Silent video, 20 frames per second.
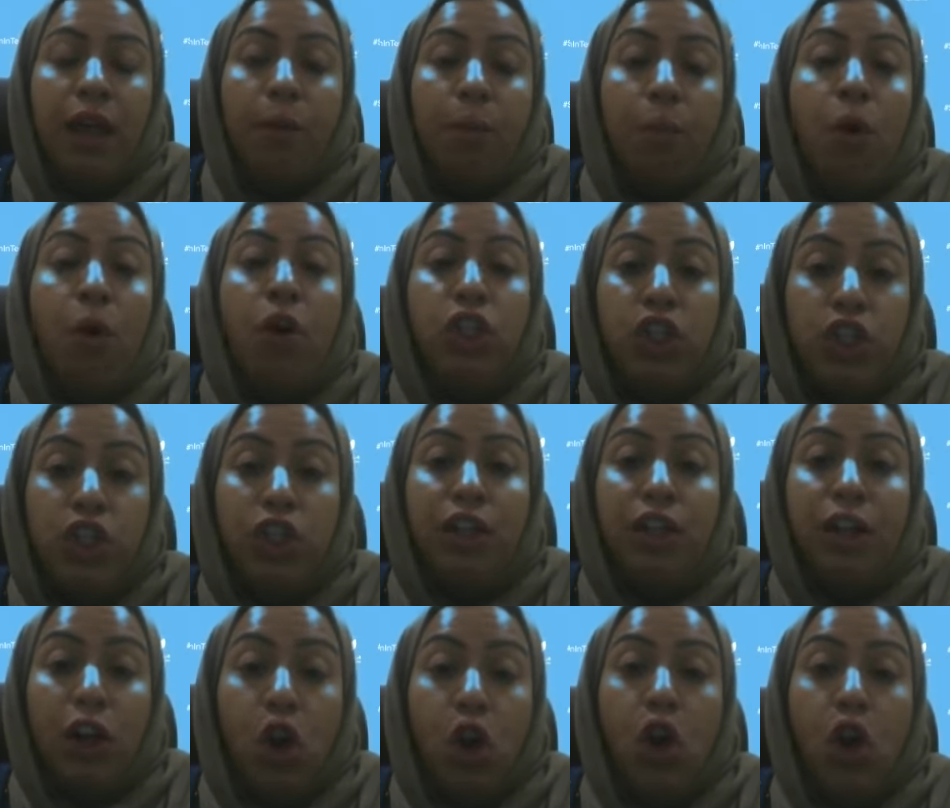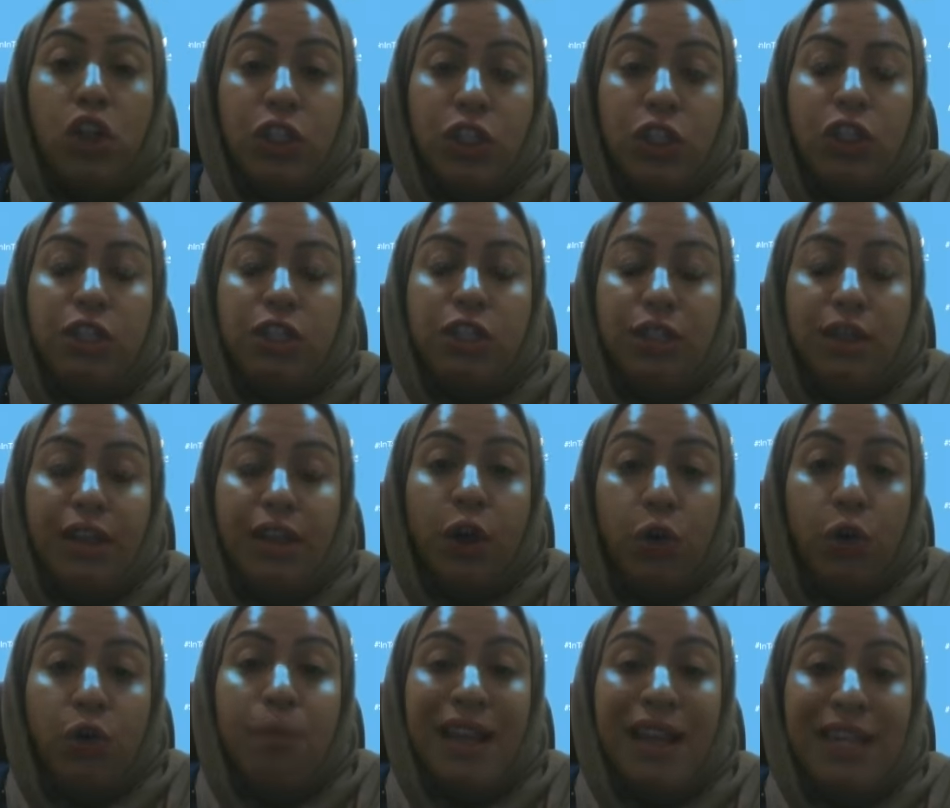marginal cost,
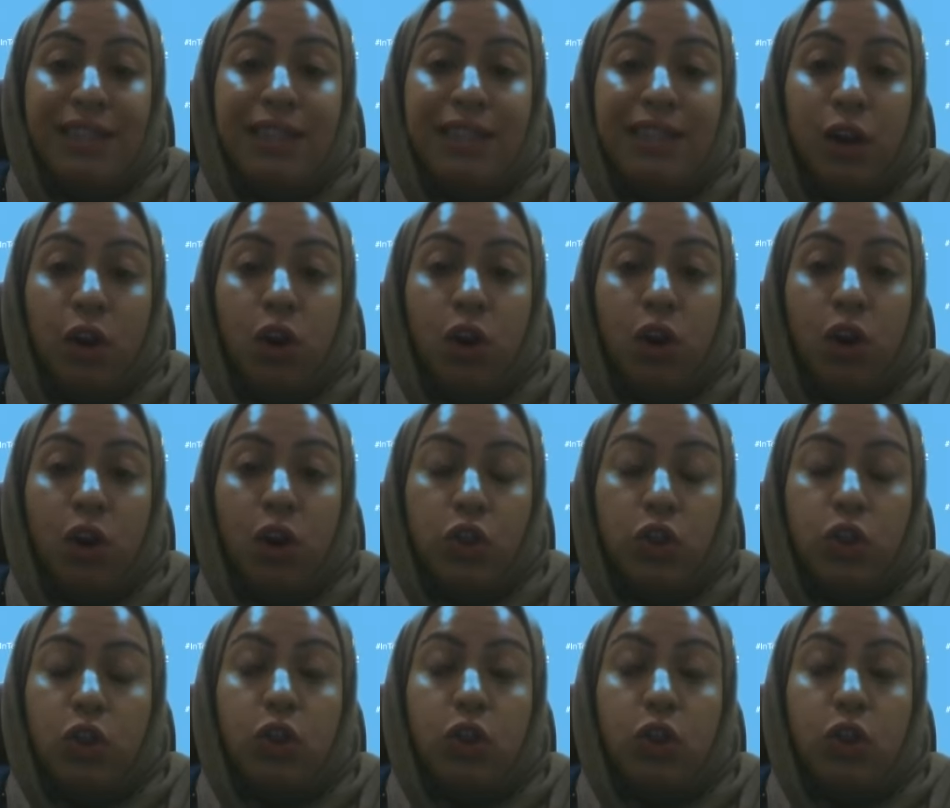incremental cost.